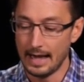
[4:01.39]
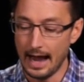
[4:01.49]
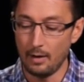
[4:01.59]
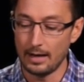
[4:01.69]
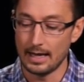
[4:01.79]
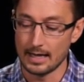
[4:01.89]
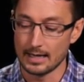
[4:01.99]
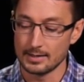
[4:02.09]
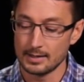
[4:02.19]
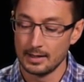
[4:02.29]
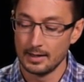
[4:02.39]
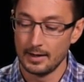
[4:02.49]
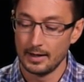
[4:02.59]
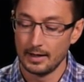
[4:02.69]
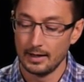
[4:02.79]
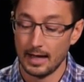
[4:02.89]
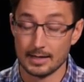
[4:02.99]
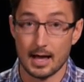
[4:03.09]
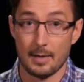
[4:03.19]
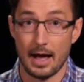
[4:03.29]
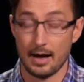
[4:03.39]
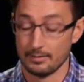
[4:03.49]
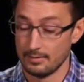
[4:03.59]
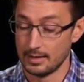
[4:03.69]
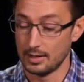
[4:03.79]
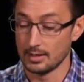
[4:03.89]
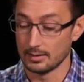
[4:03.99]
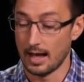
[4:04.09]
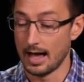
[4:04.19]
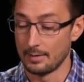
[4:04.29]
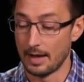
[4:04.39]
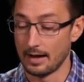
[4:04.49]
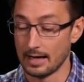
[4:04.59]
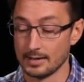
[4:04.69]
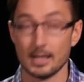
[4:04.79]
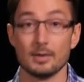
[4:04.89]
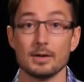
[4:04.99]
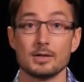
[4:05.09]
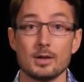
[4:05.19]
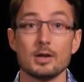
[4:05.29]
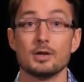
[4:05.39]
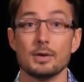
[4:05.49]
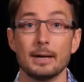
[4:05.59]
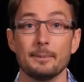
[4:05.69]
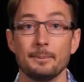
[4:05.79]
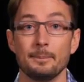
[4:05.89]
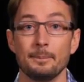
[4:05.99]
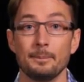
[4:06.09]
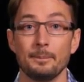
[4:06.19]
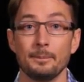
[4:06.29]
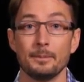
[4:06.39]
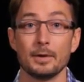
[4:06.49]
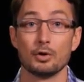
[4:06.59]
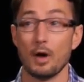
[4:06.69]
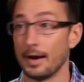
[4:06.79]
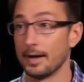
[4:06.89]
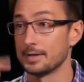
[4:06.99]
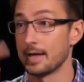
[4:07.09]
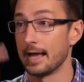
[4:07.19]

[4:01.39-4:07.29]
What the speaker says: Now it's come out that she's lied about a secret surgery, chronic